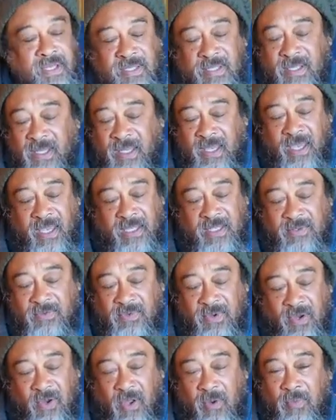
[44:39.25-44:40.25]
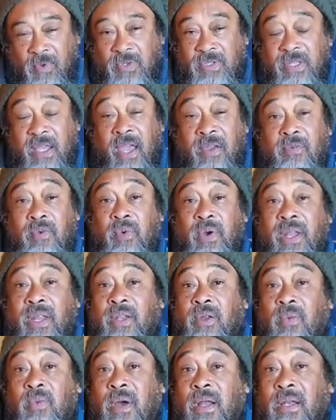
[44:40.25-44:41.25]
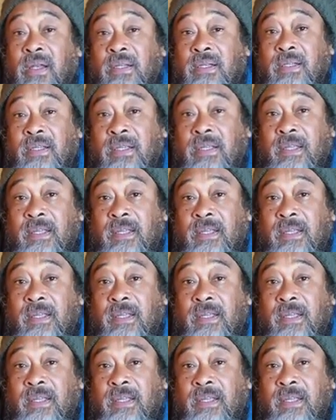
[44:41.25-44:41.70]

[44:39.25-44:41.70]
is the case for almost everyone in the world.